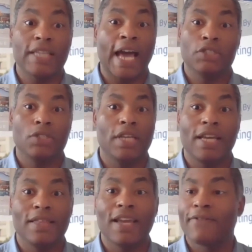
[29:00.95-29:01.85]
Actually,
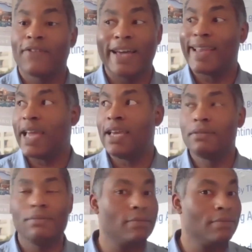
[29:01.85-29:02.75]
I think I've got
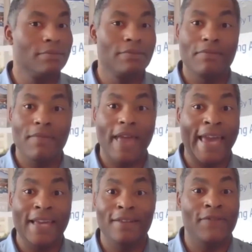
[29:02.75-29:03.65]
eight
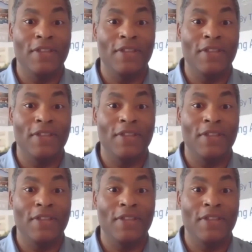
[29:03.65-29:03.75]
of